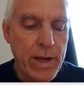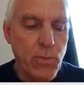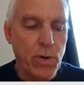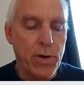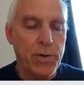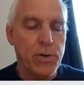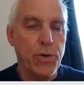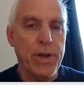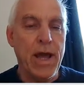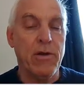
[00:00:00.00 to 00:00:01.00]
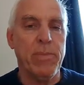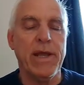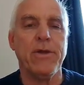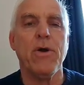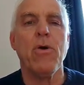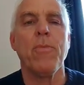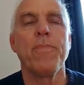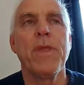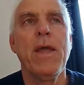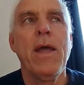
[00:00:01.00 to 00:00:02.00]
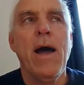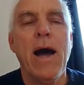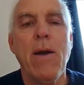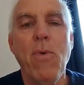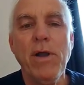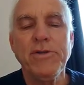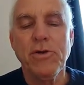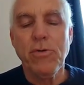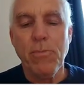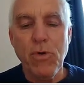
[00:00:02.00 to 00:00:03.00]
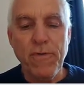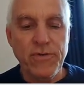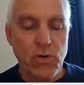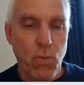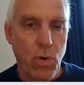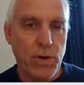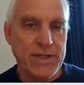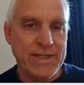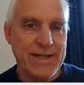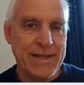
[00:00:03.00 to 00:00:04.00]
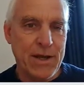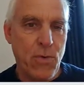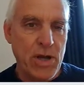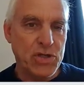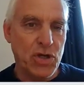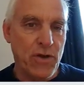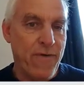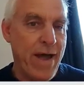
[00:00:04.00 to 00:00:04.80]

and we're learning how to play Go. I want to move towards the question of